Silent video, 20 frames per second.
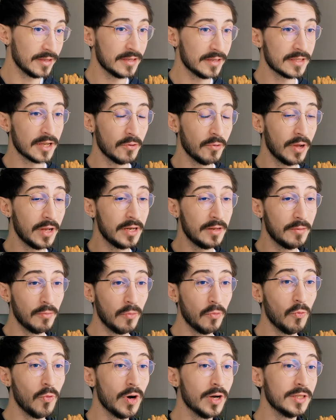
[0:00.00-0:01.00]
So uh,
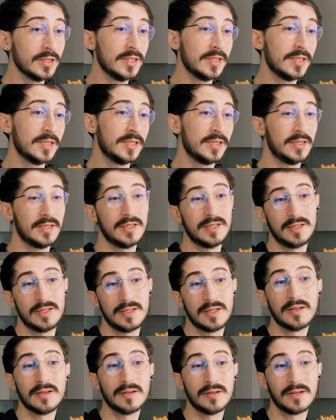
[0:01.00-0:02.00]

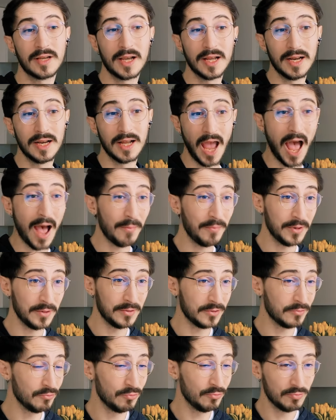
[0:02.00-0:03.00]
what's gonna
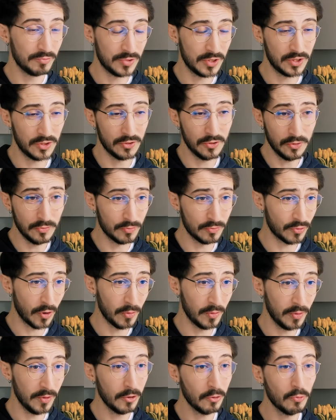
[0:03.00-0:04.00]
happen soon,
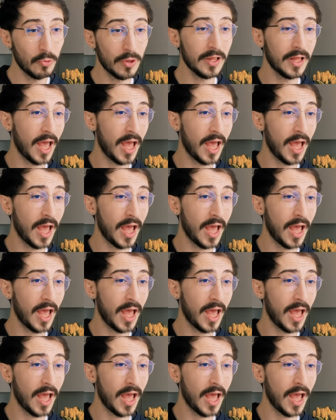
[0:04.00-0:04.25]
probably we'll